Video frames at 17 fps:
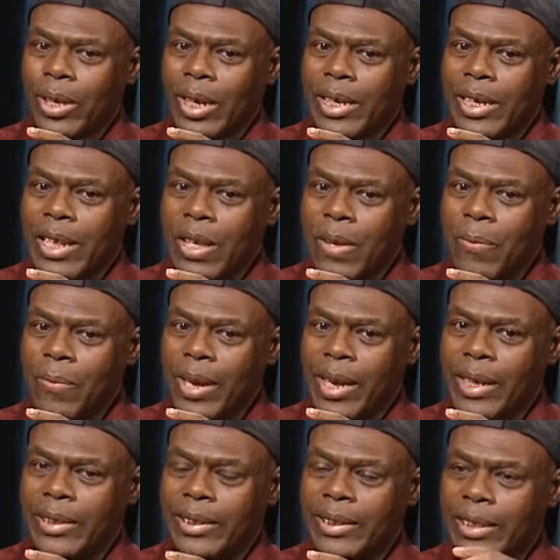at him
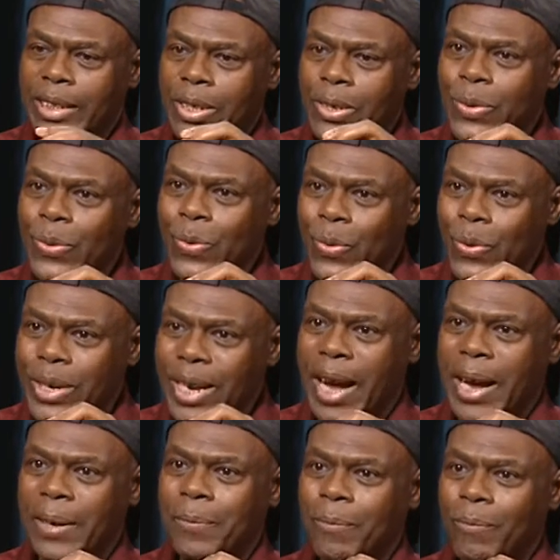as the tutor.
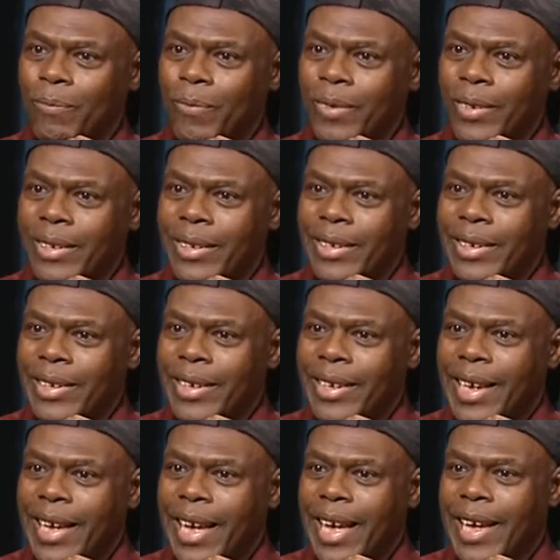
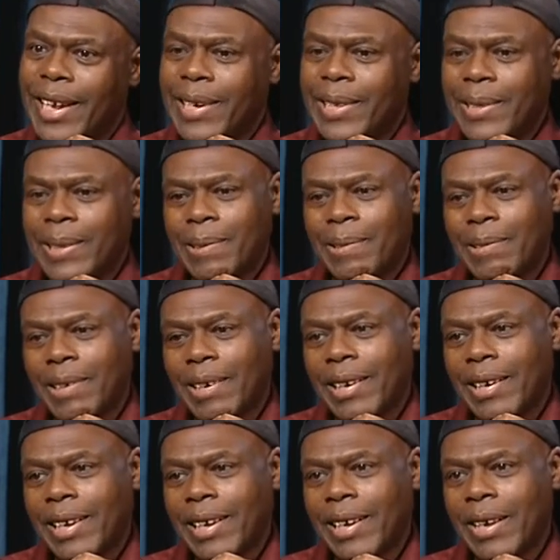And that
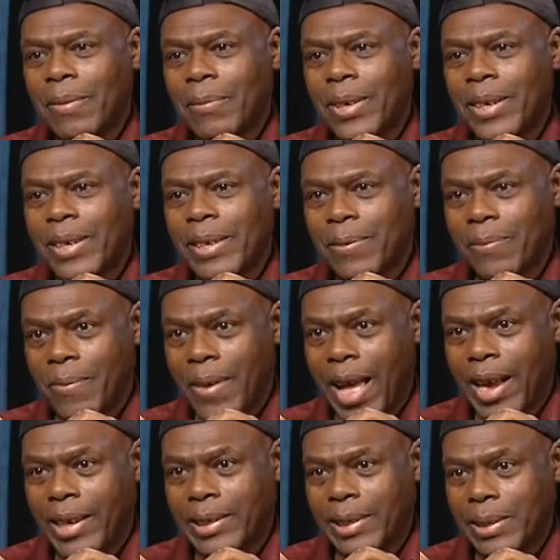Kagame, in
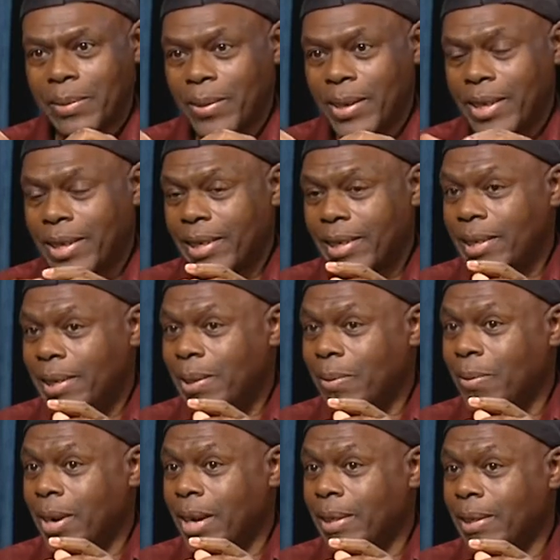fact, given that he
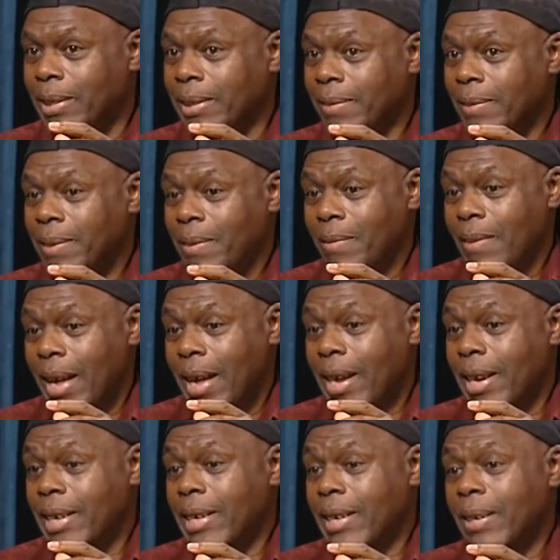worked
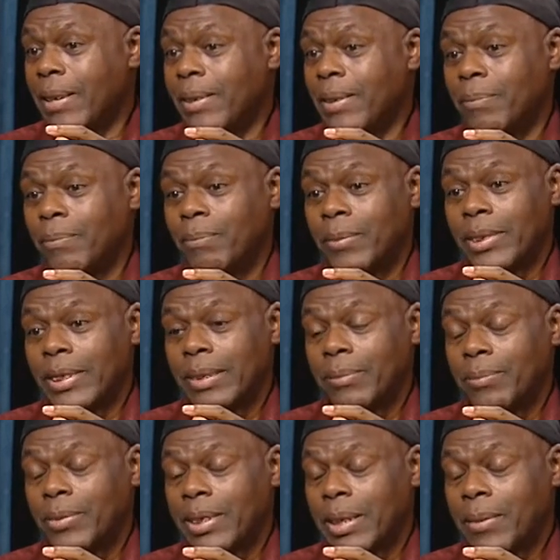under Mr.
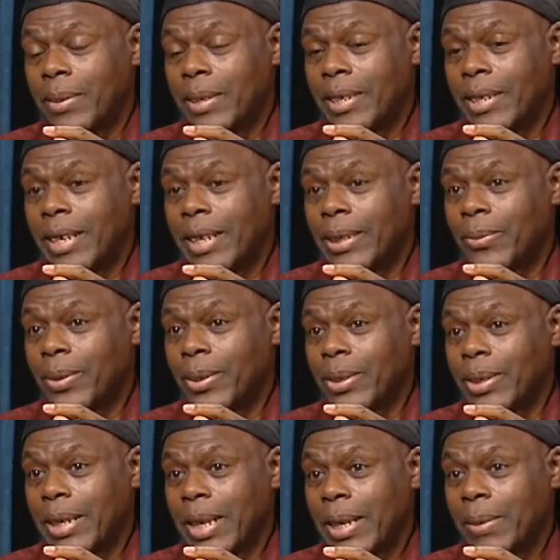Museveni at
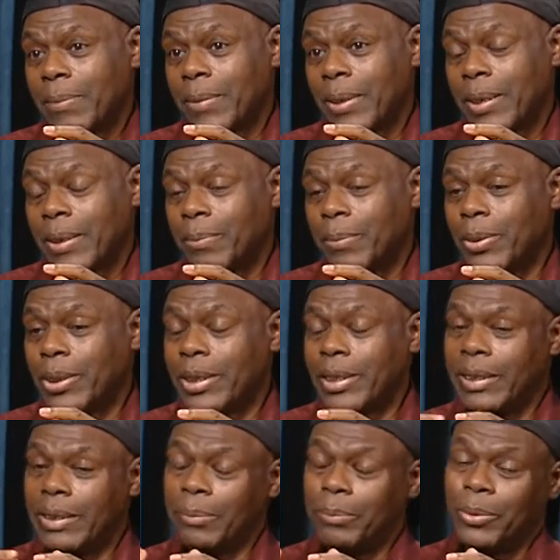one time, both
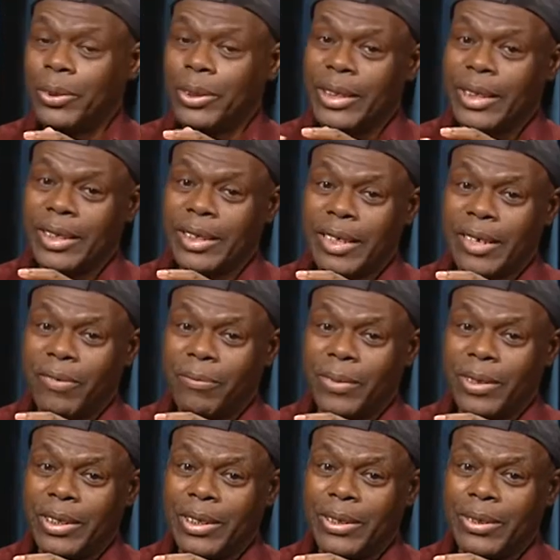in the bush and the
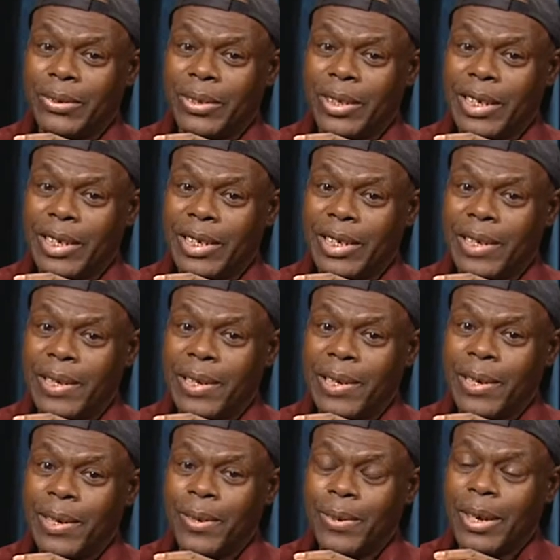government in Uganda,
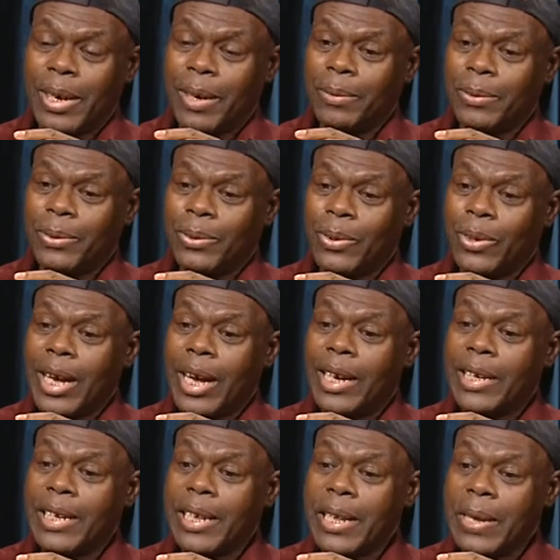you have to look
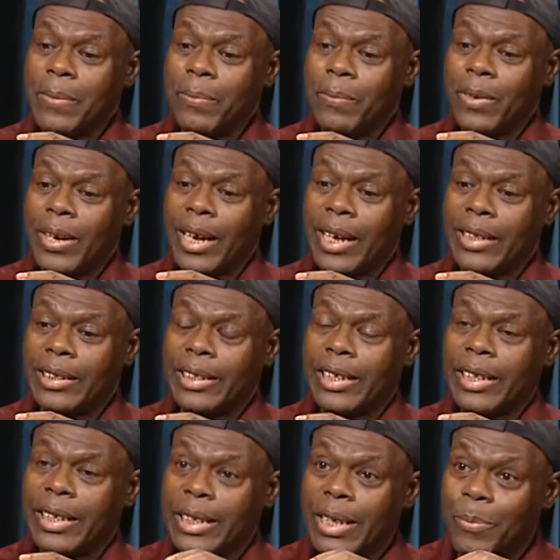at him as
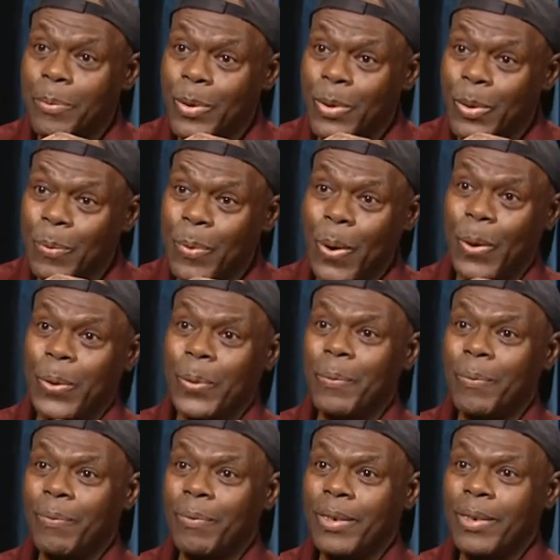the pupil.
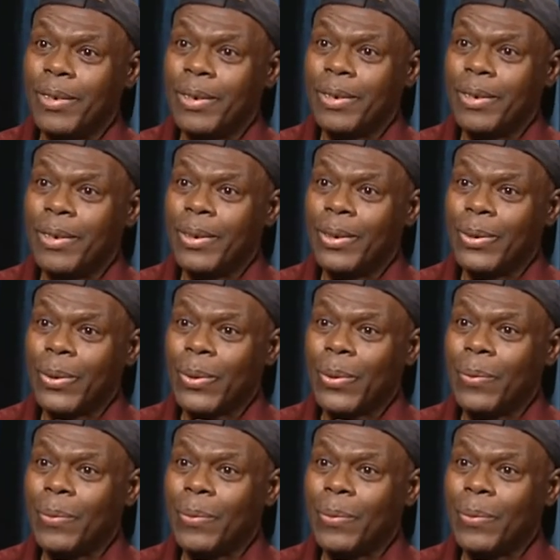So